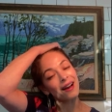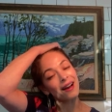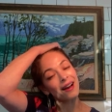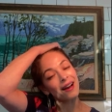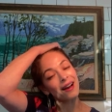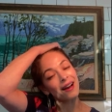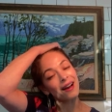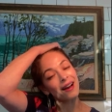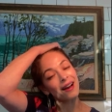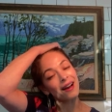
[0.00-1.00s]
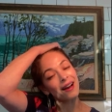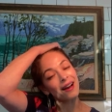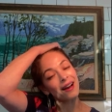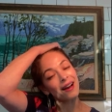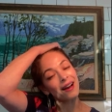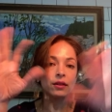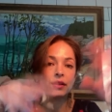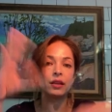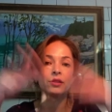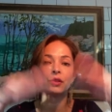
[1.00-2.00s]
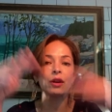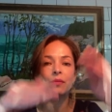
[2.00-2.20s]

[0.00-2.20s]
that, those of you who stuck around for all of it.